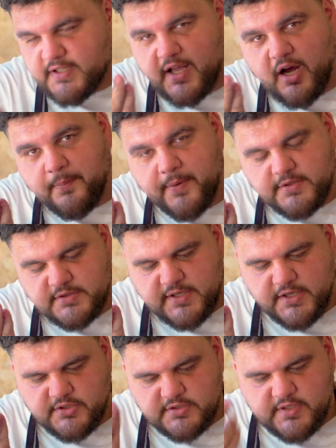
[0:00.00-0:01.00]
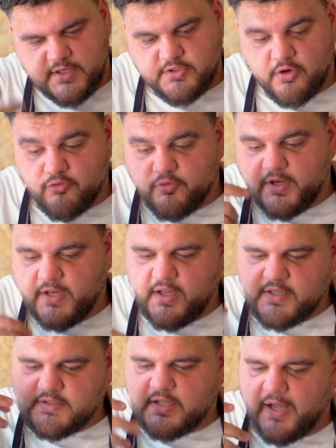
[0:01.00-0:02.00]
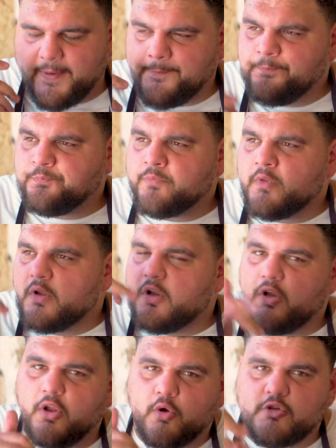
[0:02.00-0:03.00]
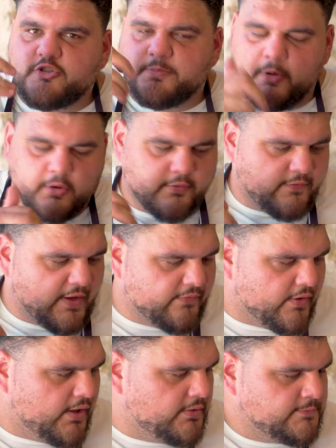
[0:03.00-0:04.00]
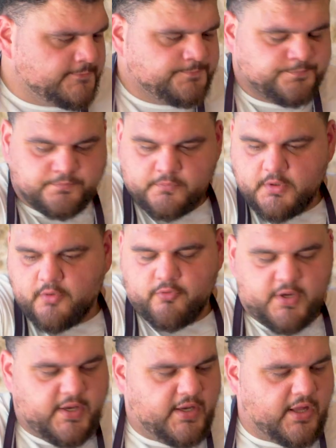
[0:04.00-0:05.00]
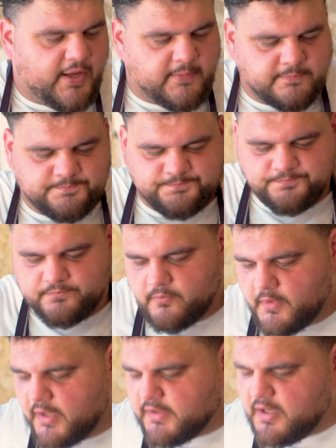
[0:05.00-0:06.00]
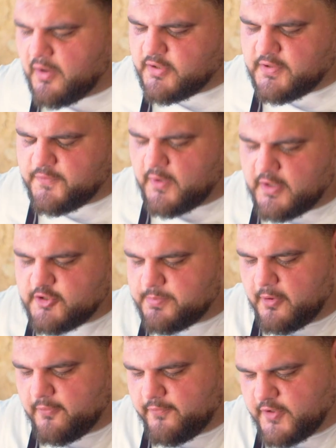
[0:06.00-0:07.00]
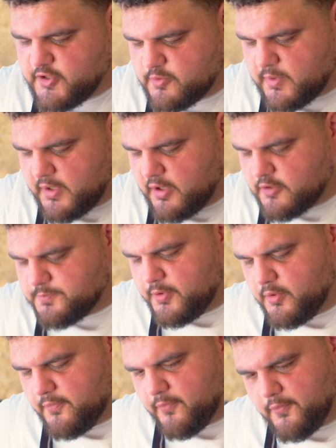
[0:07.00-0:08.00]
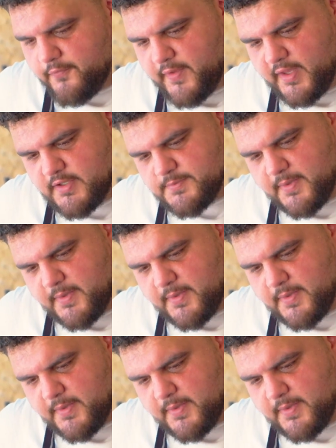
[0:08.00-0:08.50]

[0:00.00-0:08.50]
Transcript: to get our presentation side, it's got a really nice, like, log smoke flavour that really, like, I don't know, I just feel like smoked fish is one of those beautiful things,